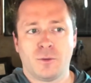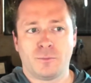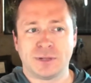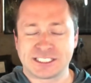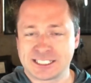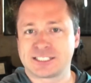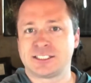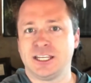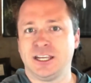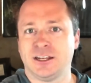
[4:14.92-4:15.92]
But
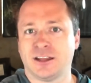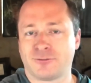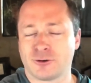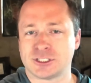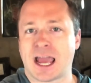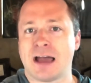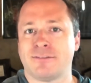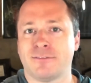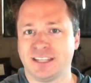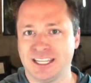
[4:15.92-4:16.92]
16 in the first
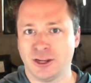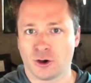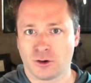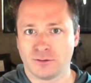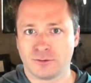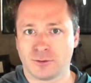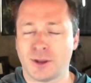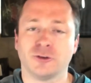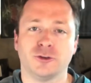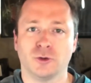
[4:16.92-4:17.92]
half of a year from
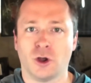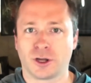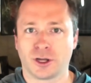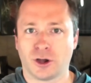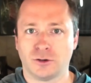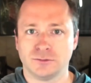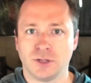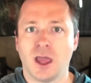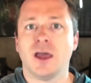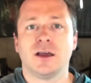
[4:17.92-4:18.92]
not too long ago,
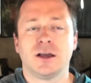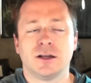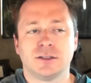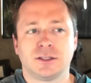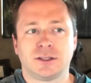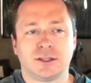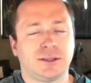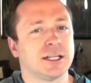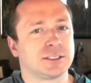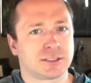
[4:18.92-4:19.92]

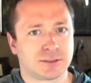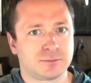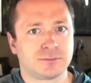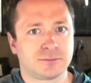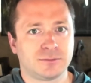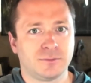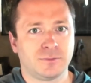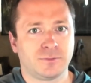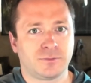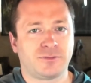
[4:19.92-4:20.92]
that's
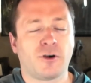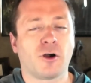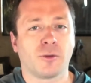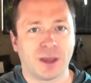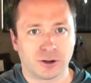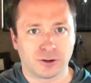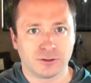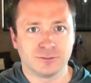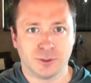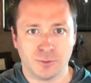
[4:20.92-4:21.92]
far
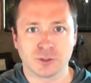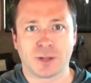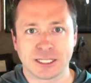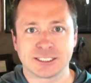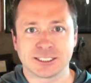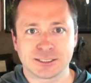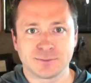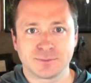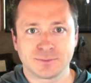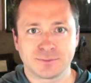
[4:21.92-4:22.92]
better than most places.
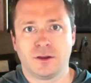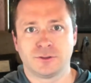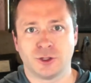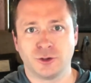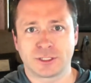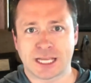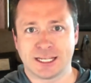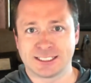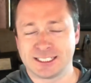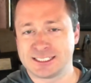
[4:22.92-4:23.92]
So
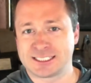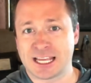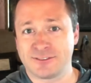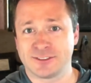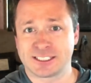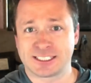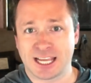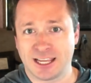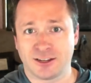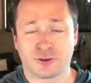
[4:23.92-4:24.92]
Yucatan is the safest
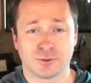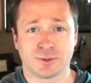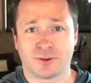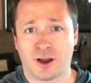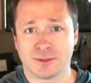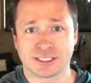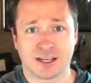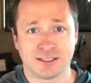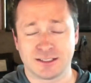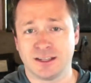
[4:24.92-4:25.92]
state in terms of
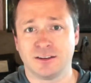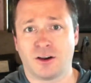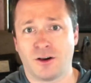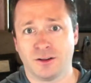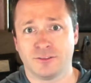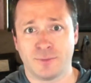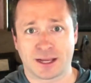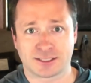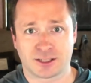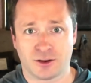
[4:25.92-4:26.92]
homicides in all of
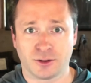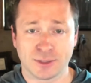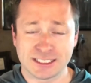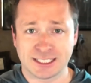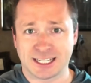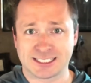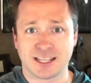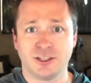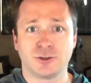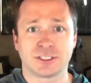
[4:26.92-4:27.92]
Mexico. And the reason that I
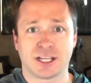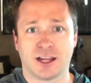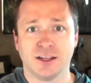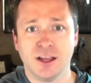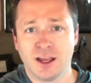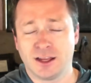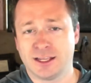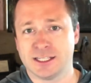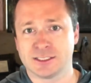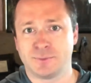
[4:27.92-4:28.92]
say Yucatan
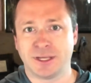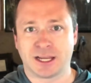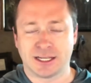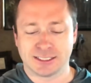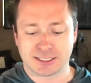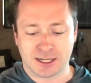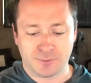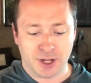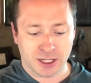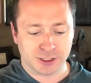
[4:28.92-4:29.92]
is because
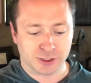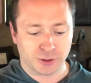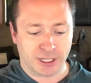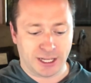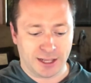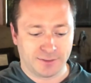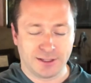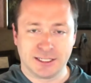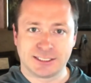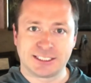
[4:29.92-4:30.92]
I'm not just looking at
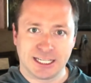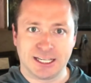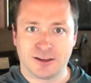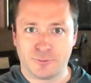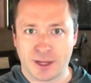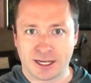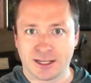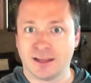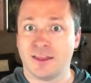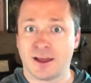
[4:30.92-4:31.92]
the city of
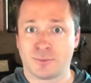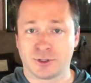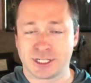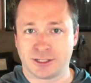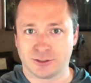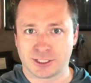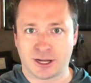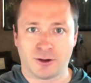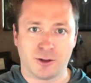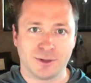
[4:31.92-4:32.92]
Merida in that particular
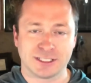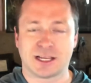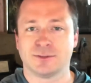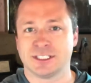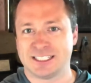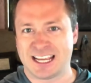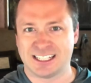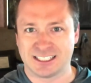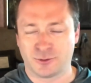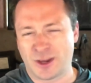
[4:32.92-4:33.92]
scenario, because that was the
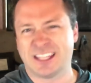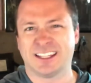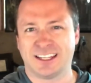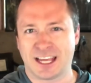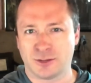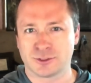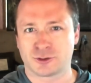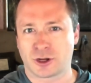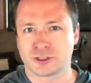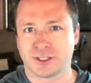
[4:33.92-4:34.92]
data, the way that the data was
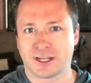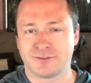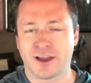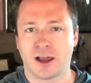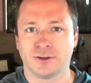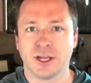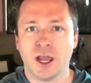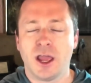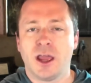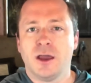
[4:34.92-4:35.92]
structured that I found.
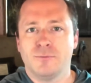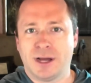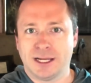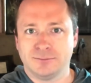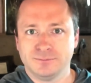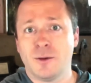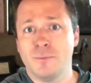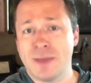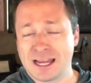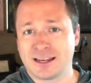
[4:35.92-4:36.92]
But
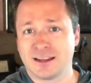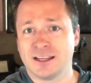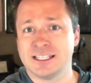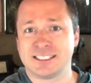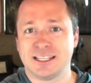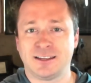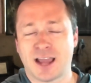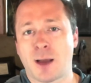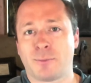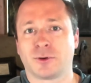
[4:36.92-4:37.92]
Merida is the
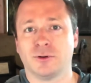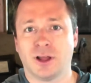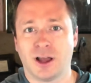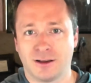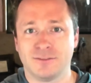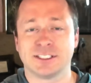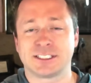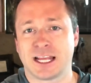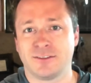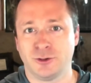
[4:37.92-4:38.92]
capital of the
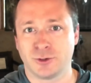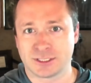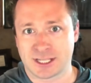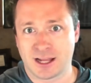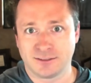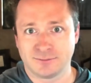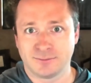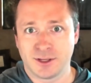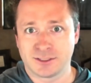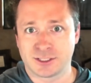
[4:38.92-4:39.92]
state of Yucatan.
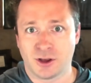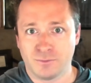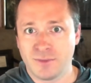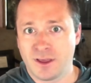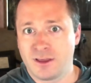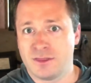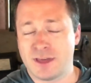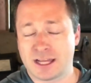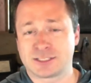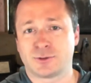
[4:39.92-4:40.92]
So
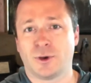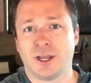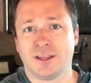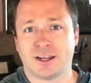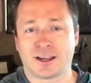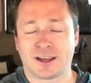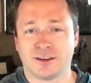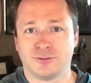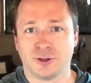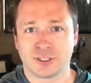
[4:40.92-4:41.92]
that's the way that I kind
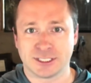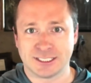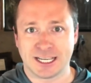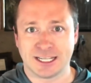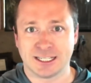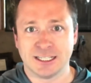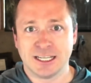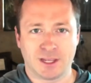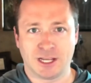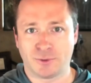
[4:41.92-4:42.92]
of looked at the data.
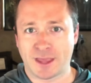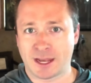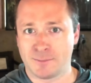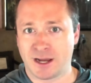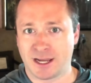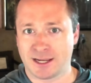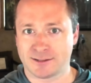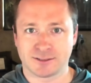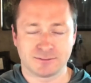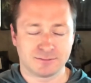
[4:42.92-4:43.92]
And with that in
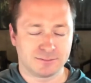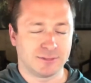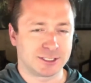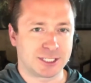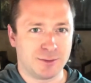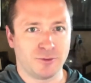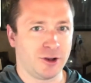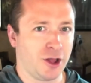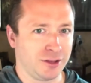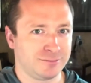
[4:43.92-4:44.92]
mind, let's keep moving
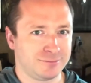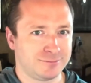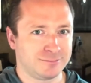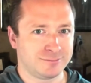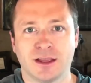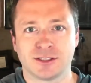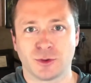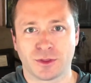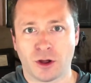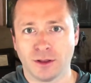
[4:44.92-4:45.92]
on. So,
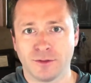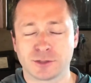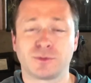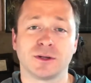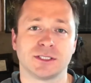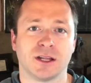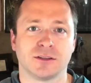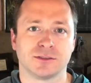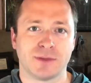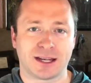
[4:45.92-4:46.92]
with all of those points and
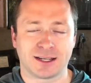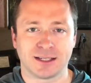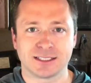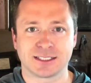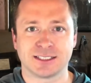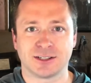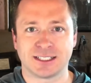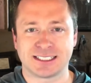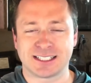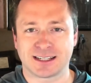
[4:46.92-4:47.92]
others, Merida is considered
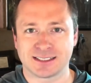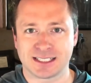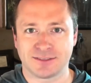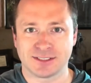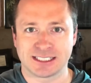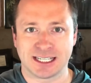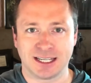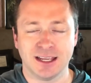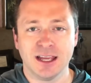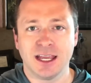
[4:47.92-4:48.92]
the second safest
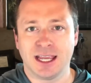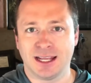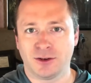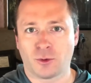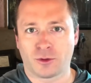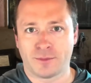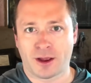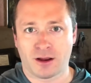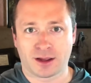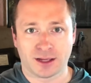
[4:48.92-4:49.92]
city in North
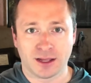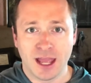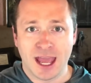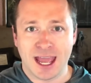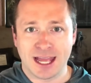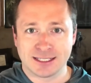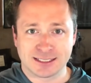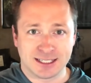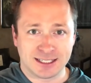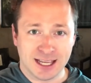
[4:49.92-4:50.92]
America.
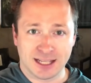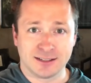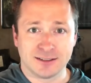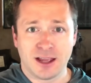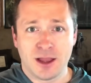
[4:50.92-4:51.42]
And again,